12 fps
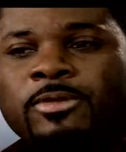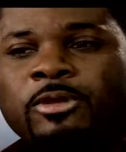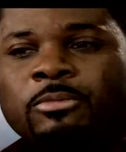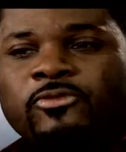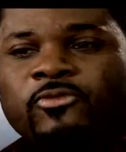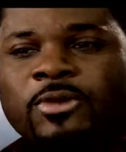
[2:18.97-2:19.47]
you know
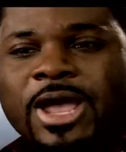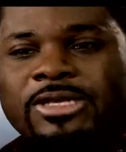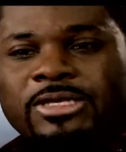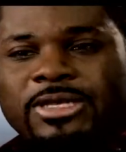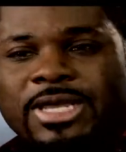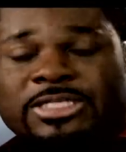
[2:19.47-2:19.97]
before
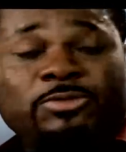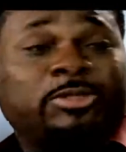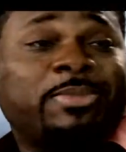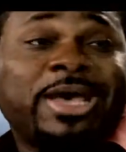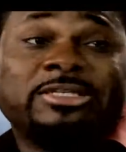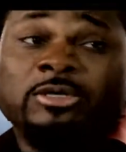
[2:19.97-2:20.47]
acting class was
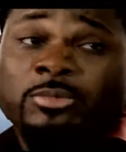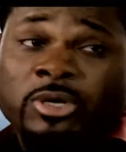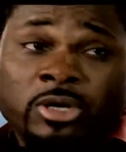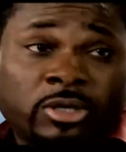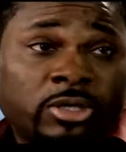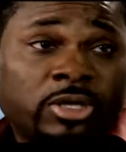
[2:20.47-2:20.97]

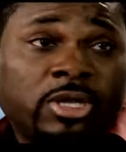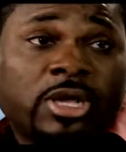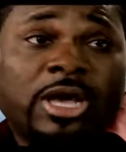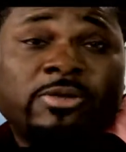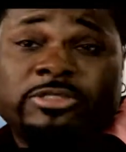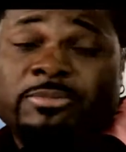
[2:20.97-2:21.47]
basketball.
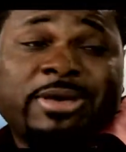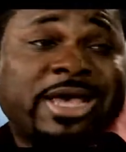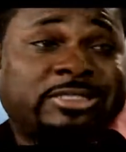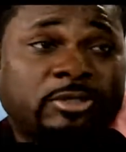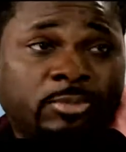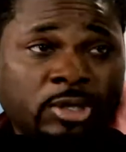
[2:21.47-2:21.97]
I was in
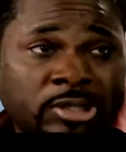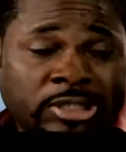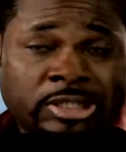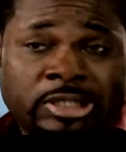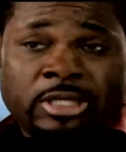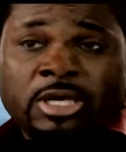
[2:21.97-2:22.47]
basketball
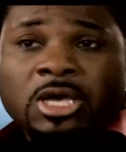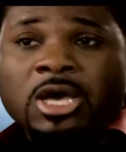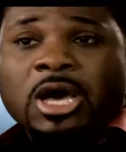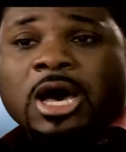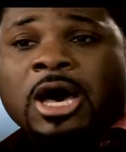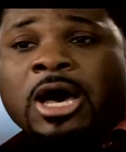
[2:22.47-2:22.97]
league,
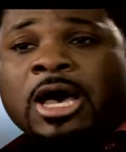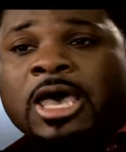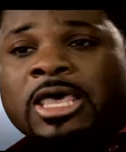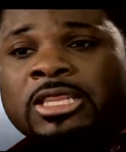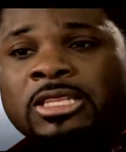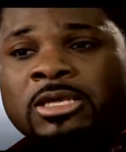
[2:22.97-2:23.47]
uh,
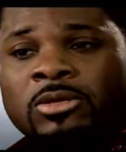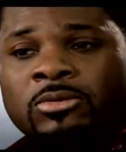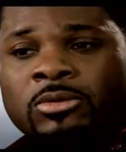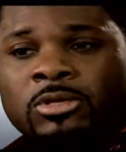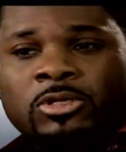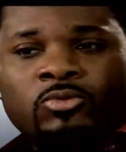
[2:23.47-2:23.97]
and then
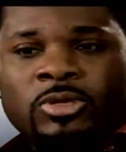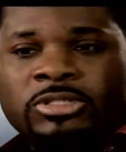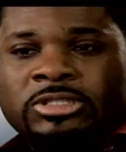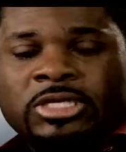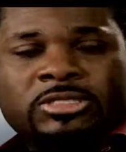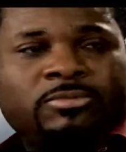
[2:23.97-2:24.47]
you know this one
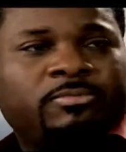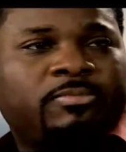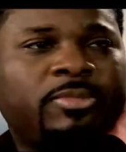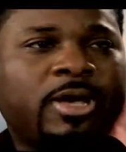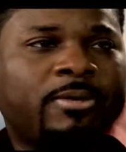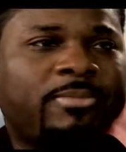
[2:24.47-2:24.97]
season
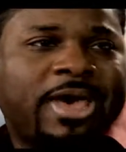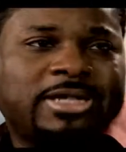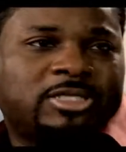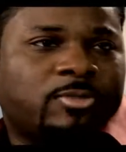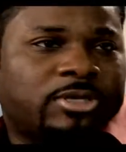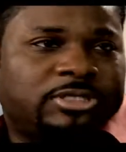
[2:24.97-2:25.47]
uh,
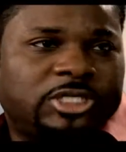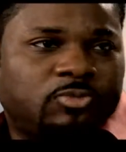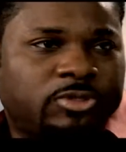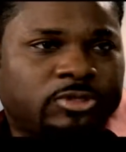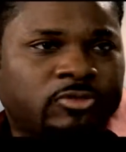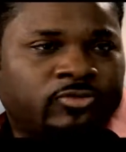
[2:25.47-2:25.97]
basketball season
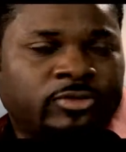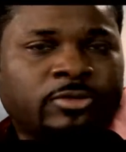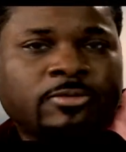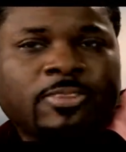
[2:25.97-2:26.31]
was over.